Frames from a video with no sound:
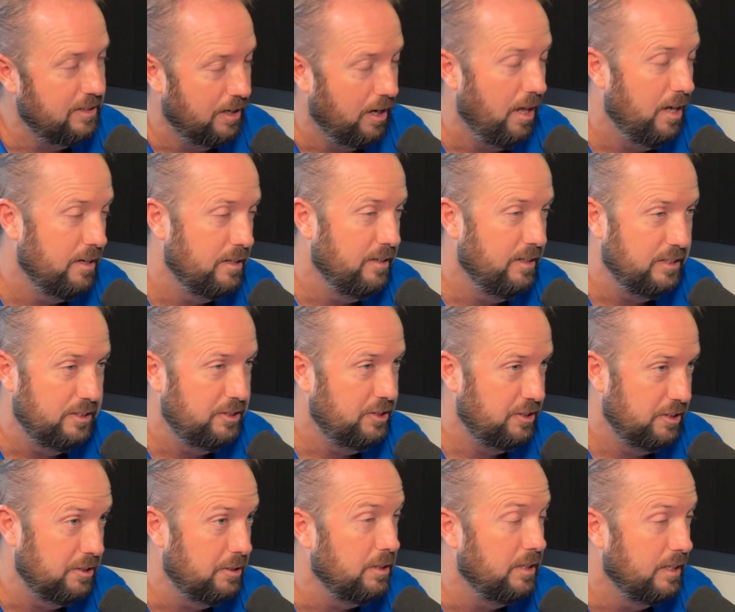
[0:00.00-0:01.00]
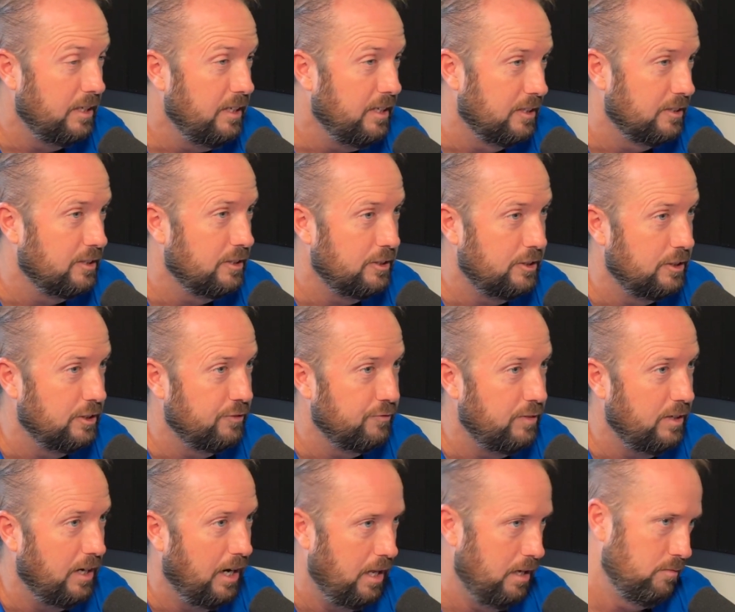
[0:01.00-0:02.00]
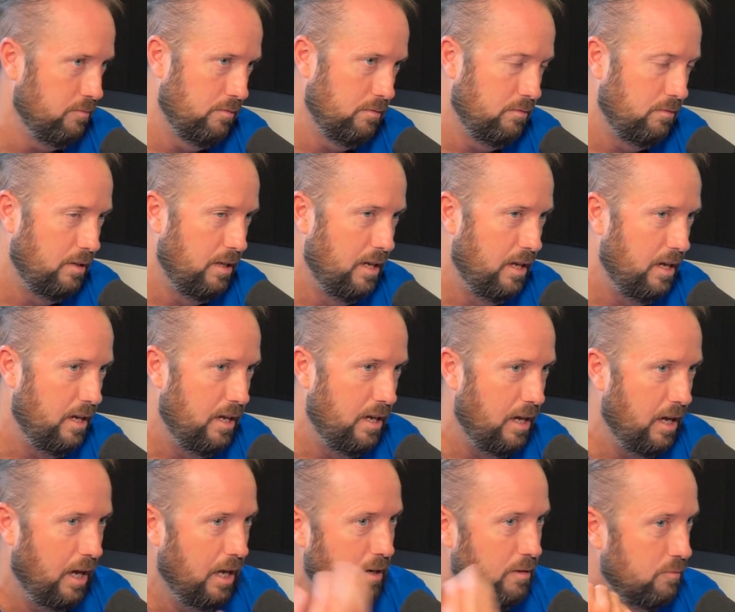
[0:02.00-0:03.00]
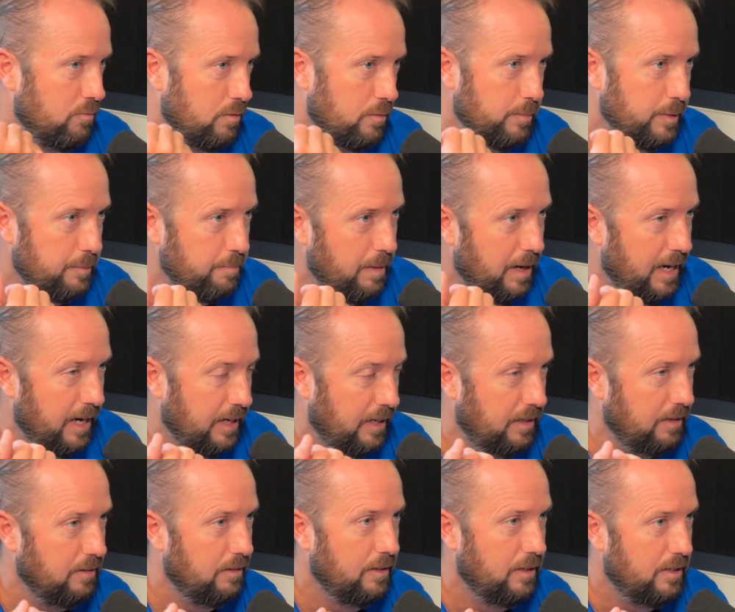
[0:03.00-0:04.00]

a lot of it's just it is it's just fear i don't yeah i don't want to be back